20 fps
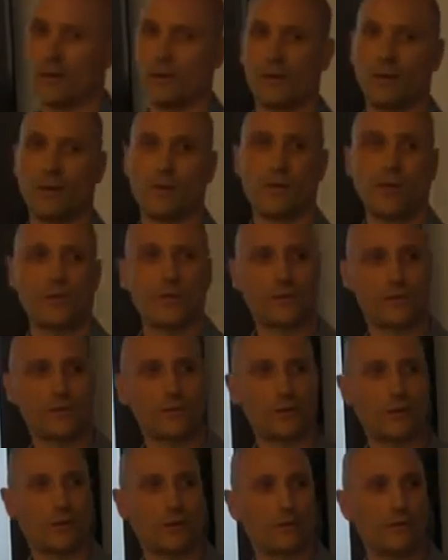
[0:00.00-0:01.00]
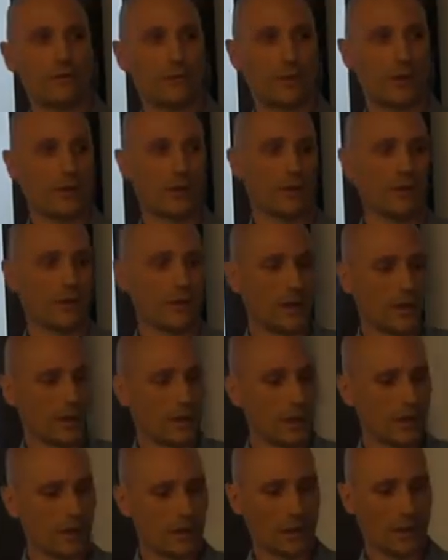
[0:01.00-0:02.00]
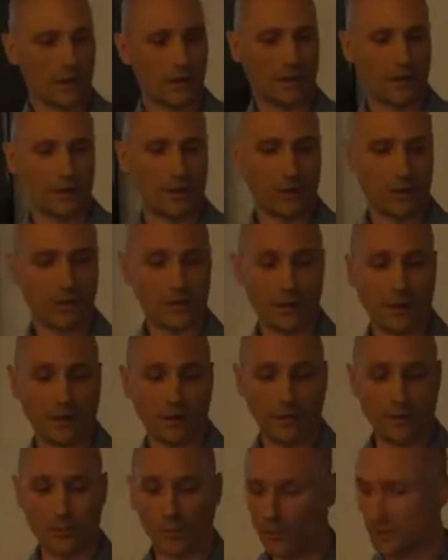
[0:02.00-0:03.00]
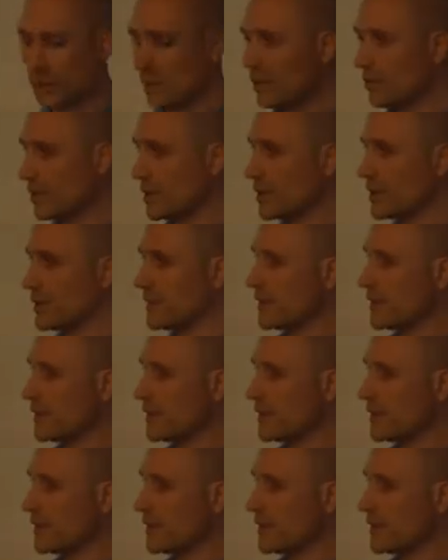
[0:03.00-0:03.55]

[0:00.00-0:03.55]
must solve a cryptographic puzzle, which